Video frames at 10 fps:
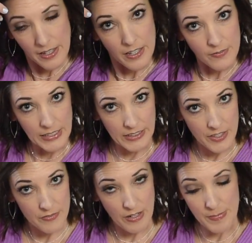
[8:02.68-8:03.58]
And finally,
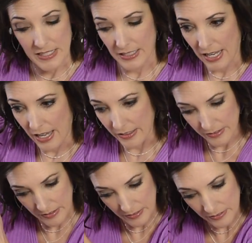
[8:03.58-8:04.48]
this front piece again,
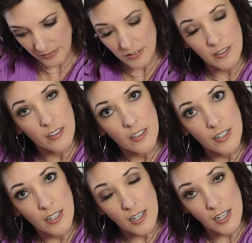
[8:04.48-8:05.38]

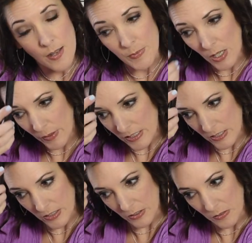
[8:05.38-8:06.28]
I'm going
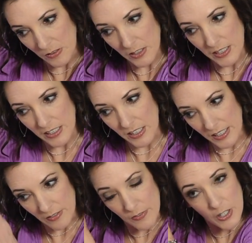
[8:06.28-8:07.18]
to
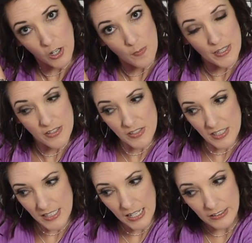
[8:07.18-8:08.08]
kind of comb it so it's
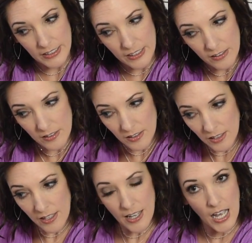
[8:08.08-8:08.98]
exactly
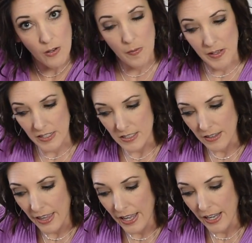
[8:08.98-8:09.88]
how I want it to
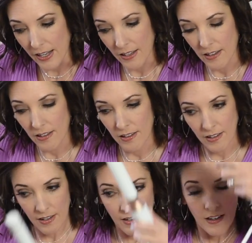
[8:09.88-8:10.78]
lay.
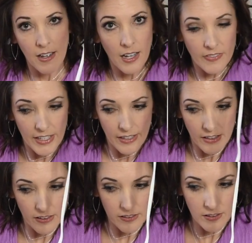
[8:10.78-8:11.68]
And
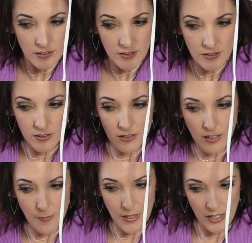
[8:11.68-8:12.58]
then
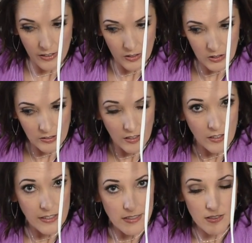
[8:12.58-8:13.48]
I'm not going to curl
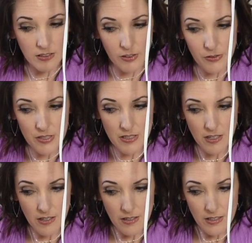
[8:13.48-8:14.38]
as close
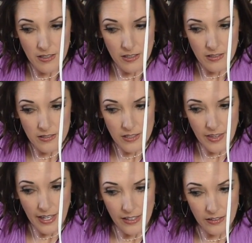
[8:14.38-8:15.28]
to
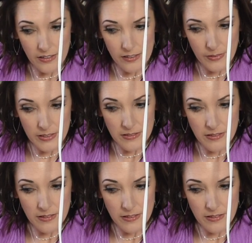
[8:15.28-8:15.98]
the head on this one.